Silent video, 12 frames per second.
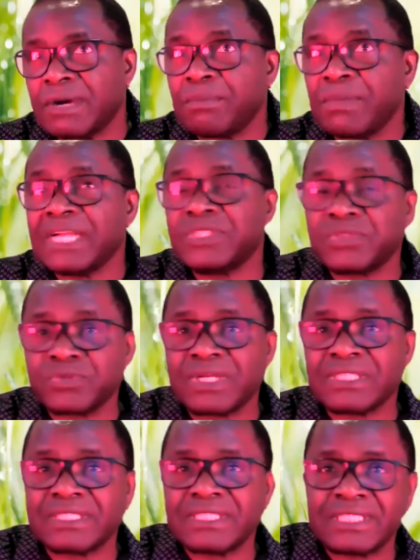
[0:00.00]
a man
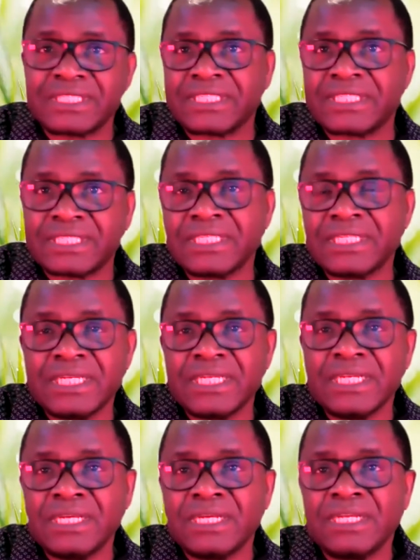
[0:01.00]
transits
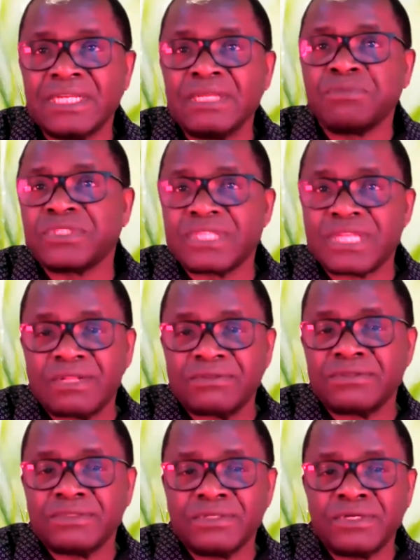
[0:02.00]

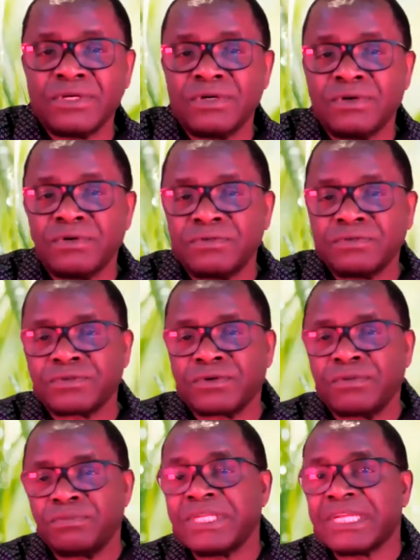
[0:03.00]
himself
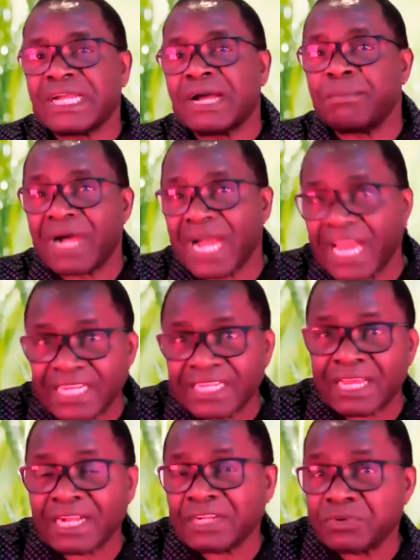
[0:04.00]
from being a man,
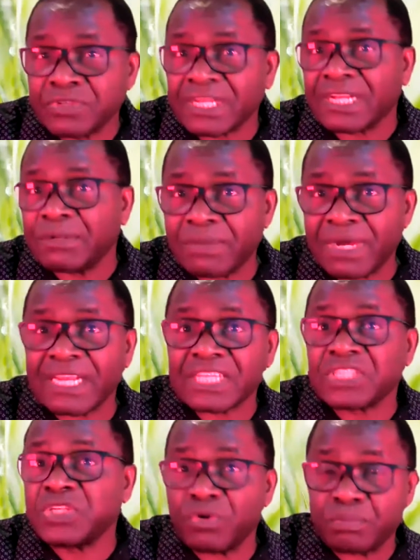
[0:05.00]
an ordinary man, a
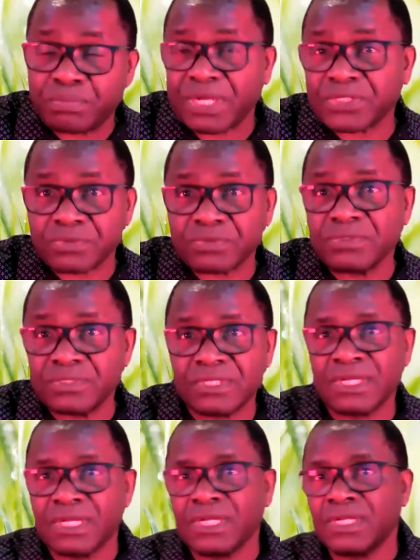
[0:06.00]
single person,
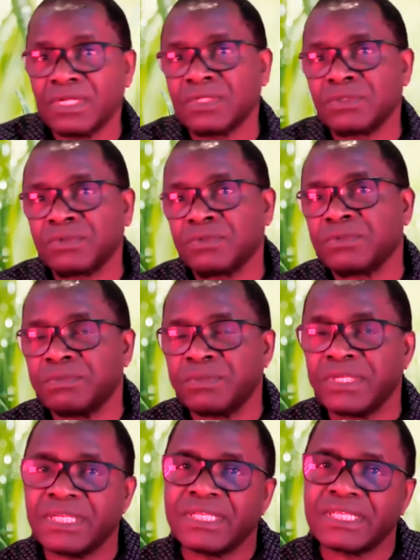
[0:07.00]
to
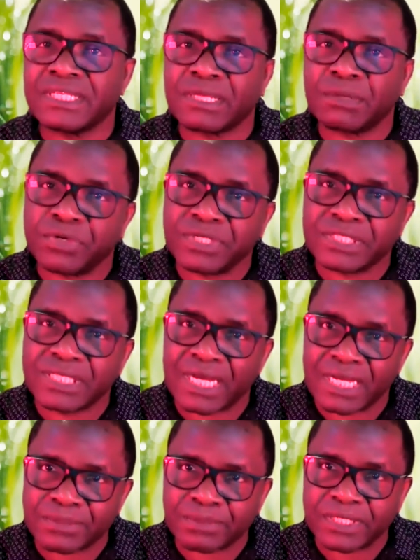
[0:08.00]
be somebody's
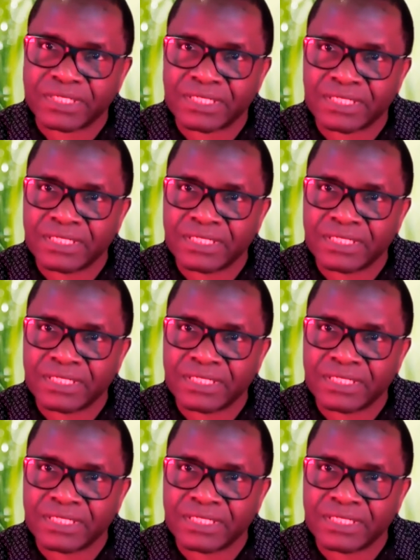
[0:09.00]
husband.